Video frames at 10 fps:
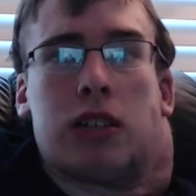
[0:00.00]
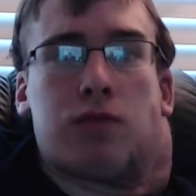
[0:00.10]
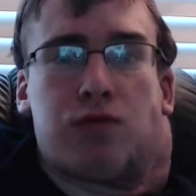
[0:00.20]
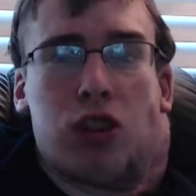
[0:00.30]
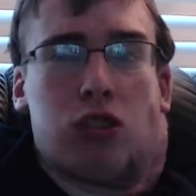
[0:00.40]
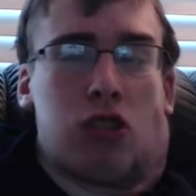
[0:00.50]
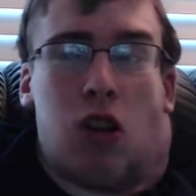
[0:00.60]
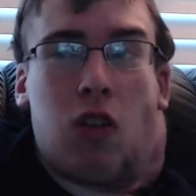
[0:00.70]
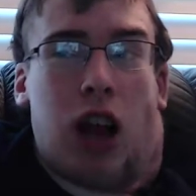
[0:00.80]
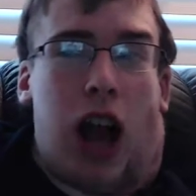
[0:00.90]
future
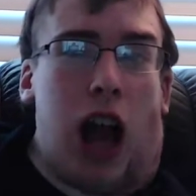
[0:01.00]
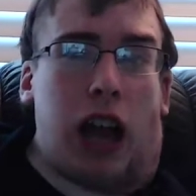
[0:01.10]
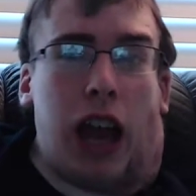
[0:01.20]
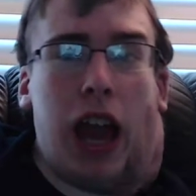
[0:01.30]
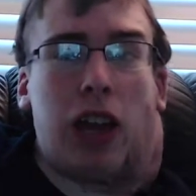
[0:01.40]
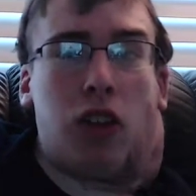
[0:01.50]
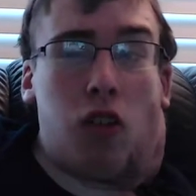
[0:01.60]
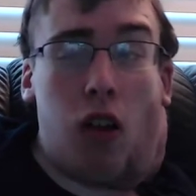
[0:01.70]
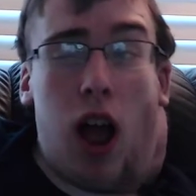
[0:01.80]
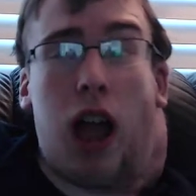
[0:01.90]
Hokage
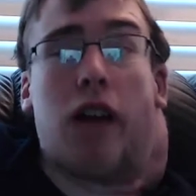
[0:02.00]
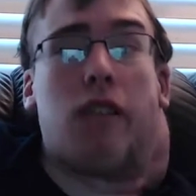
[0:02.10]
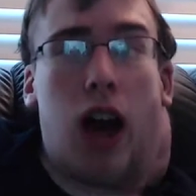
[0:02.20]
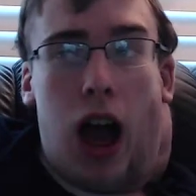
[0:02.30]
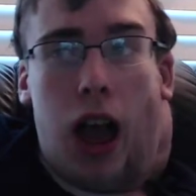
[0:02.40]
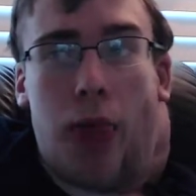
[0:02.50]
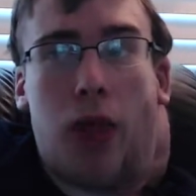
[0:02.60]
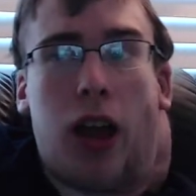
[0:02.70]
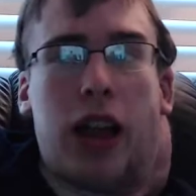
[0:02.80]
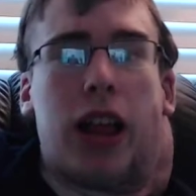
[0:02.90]
Jiraiya vibe.
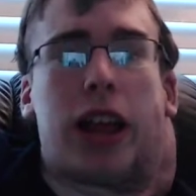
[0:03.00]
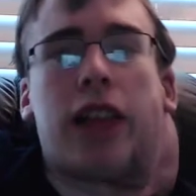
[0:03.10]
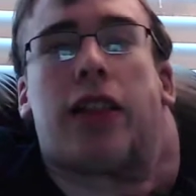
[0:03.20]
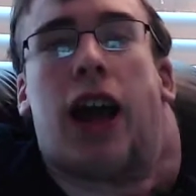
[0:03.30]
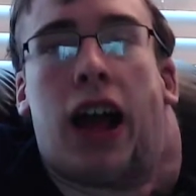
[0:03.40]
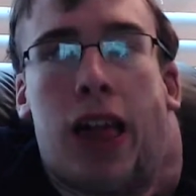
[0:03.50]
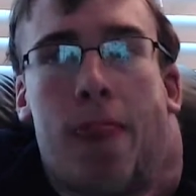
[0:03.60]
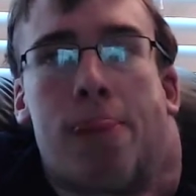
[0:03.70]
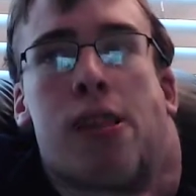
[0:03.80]
Like, I didn't get that.